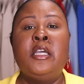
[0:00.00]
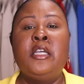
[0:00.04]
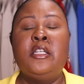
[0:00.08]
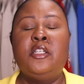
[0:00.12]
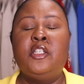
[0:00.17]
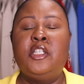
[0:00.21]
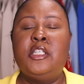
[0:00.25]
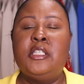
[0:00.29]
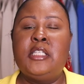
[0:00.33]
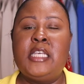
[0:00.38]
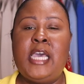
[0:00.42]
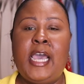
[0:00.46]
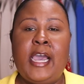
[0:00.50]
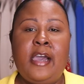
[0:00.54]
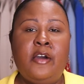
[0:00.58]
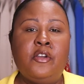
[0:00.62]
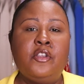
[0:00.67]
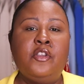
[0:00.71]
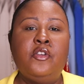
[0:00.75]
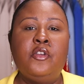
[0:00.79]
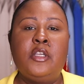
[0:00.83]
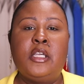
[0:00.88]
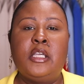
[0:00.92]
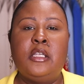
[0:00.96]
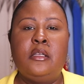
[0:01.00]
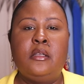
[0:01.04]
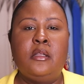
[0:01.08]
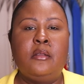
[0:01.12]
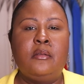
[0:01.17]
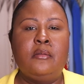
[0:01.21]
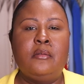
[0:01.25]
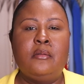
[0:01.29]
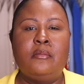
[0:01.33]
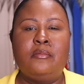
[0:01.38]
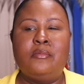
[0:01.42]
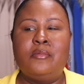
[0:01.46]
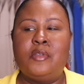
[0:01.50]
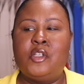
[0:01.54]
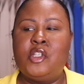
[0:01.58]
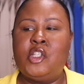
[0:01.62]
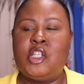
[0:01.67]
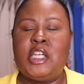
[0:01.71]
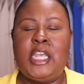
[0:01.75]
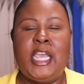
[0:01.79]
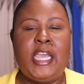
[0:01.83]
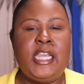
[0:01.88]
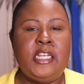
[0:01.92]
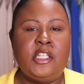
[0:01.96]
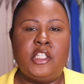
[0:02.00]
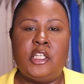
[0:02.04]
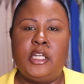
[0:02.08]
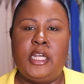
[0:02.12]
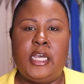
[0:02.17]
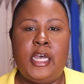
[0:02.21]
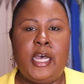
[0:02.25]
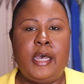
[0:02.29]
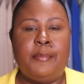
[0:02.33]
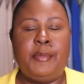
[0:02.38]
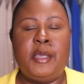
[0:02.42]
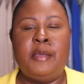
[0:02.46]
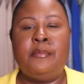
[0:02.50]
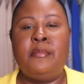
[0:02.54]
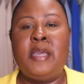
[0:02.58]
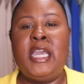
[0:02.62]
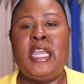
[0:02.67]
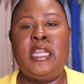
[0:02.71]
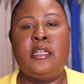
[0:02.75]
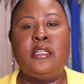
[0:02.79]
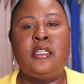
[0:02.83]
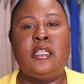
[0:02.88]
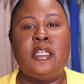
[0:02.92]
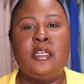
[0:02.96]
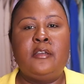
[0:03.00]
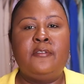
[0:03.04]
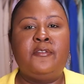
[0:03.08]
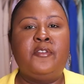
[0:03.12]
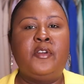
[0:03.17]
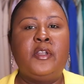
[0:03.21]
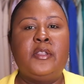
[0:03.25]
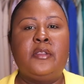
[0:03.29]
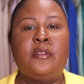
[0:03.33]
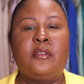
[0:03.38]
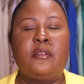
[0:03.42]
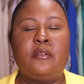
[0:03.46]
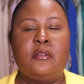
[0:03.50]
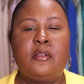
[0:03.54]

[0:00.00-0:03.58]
just how you can change it up and make different